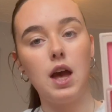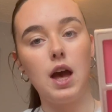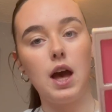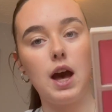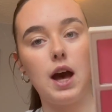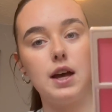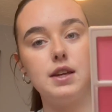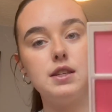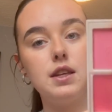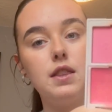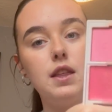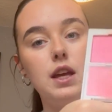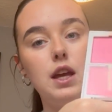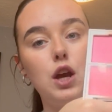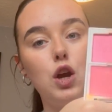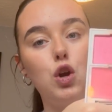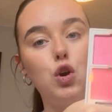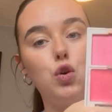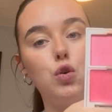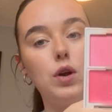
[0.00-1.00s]
Has the
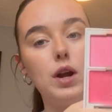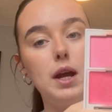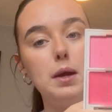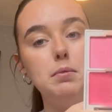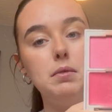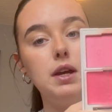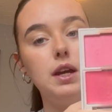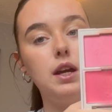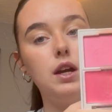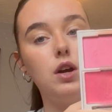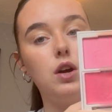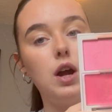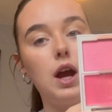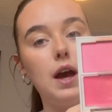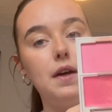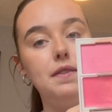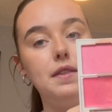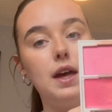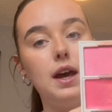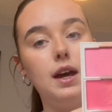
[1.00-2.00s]
cream here
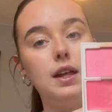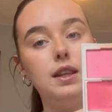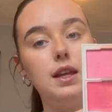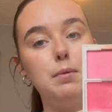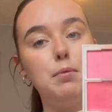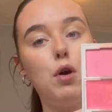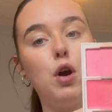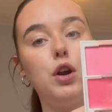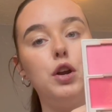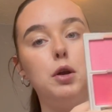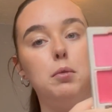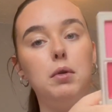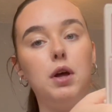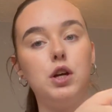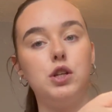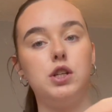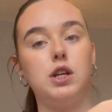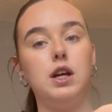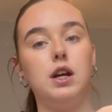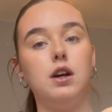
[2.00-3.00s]
and then the powder
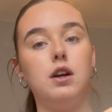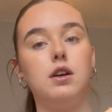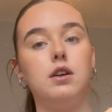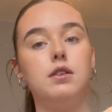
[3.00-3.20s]
blush here.